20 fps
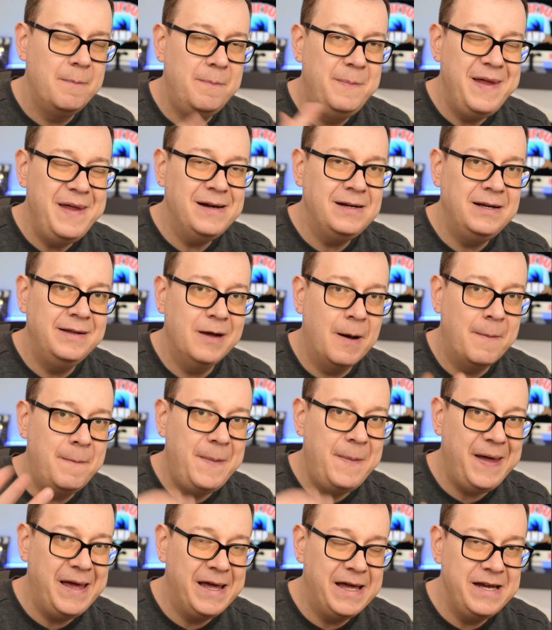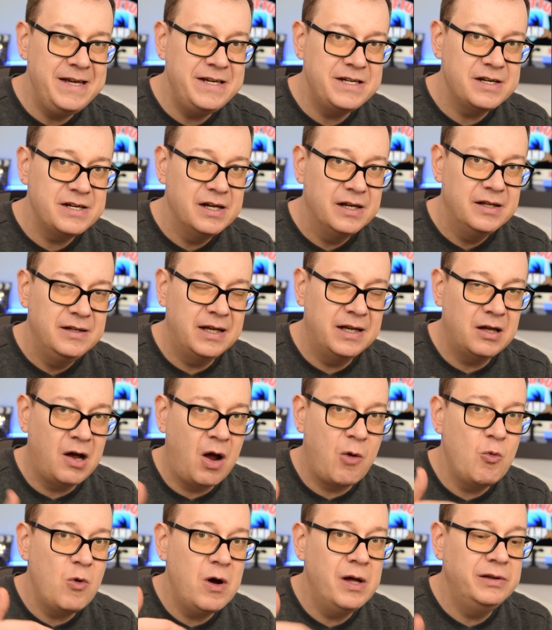build a page that i
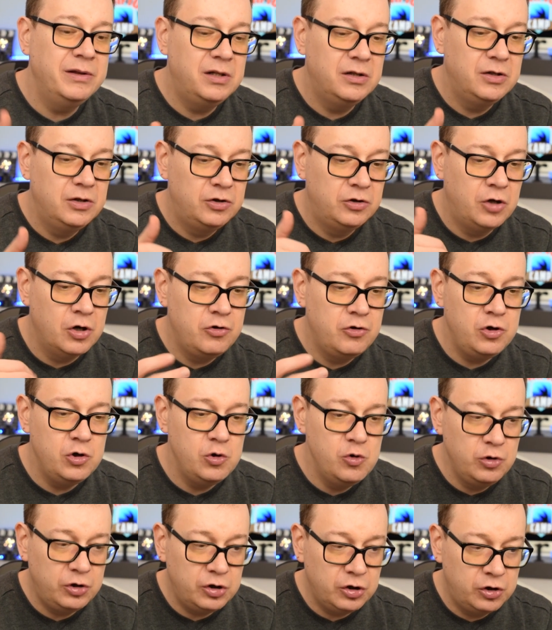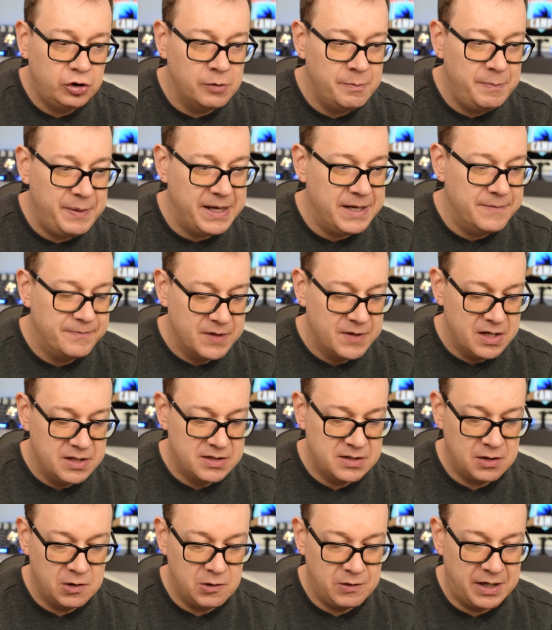want the root to be
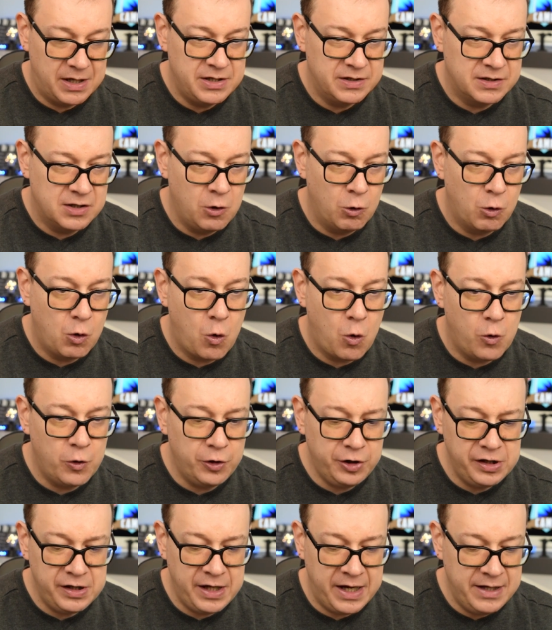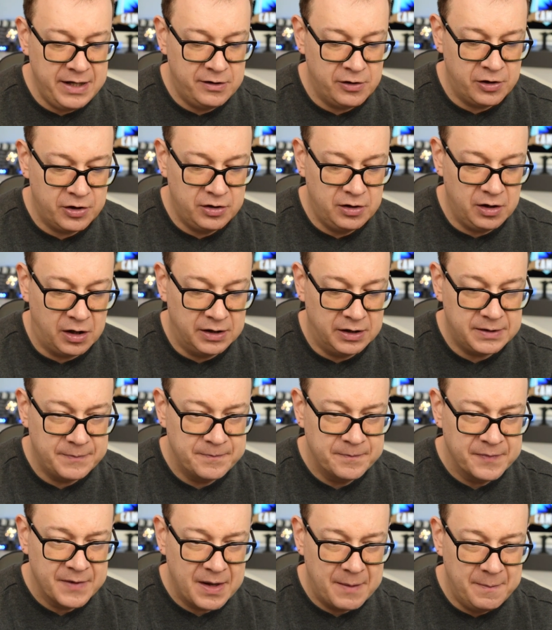so i just go coordinator dot
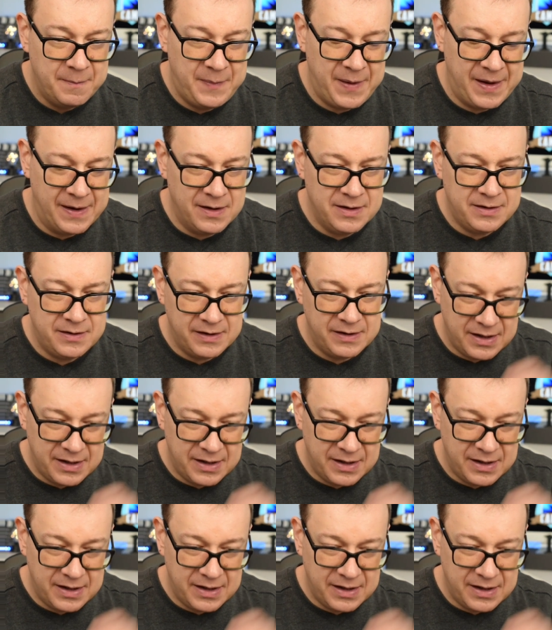build.